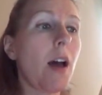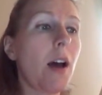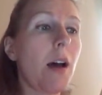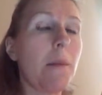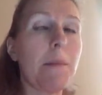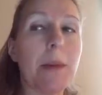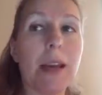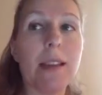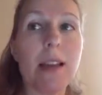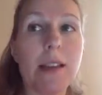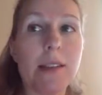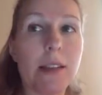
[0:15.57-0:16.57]
My
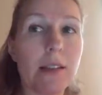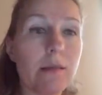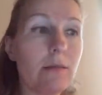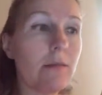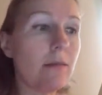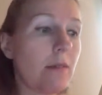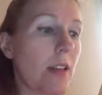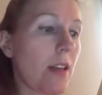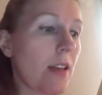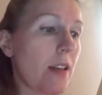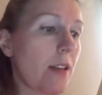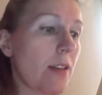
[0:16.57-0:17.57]
lesson
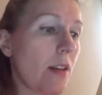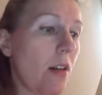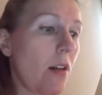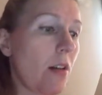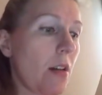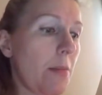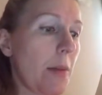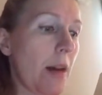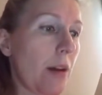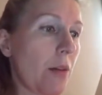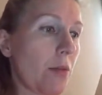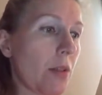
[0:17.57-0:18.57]
is all
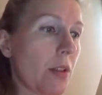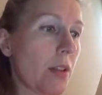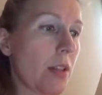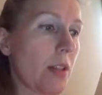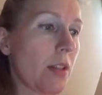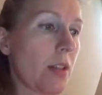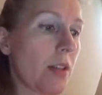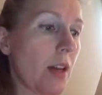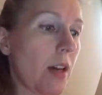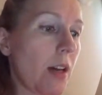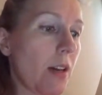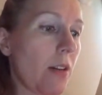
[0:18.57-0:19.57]
about,
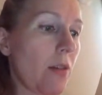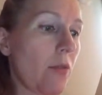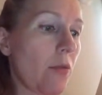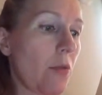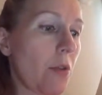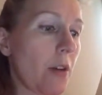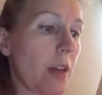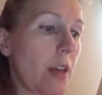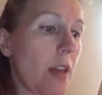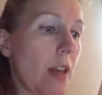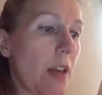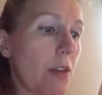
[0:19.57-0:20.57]
for a
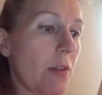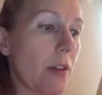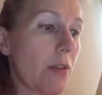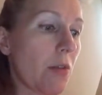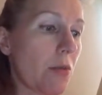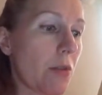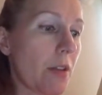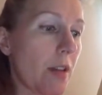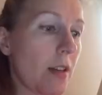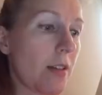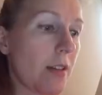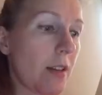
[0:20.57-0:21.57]
8th grade social
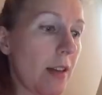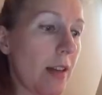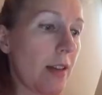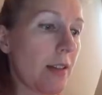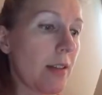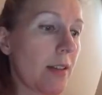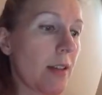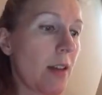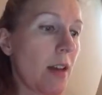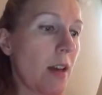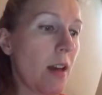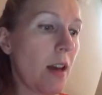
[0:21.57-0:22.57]
studies class.
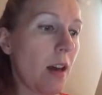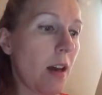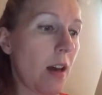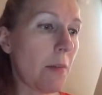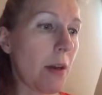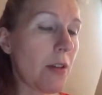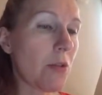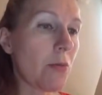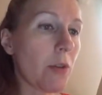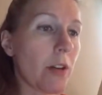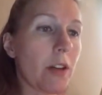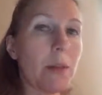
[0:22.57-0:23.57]
I
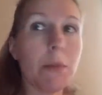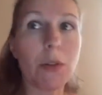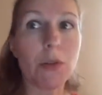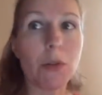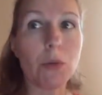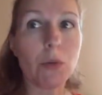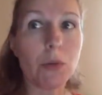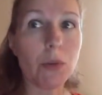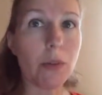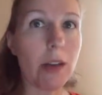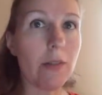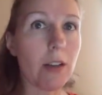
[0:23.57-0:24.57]
do work in a middle school,
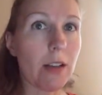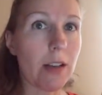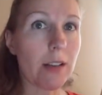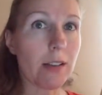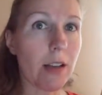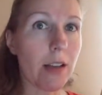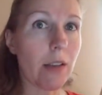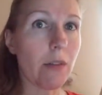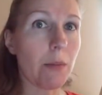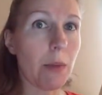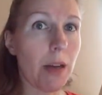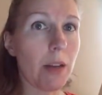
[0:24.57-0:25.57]
so I have a class kind
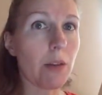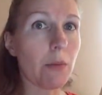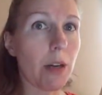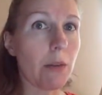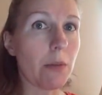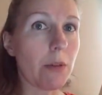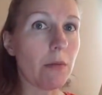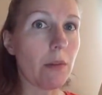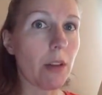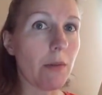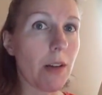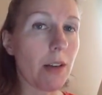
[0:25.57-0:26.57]
of in mind where I would
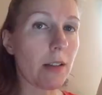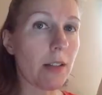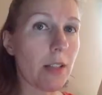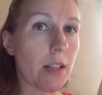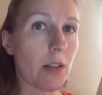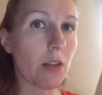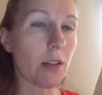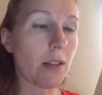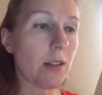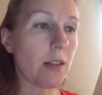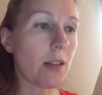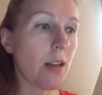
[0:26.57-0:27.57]
theoretically teach
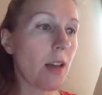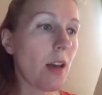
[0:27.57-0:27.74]
this.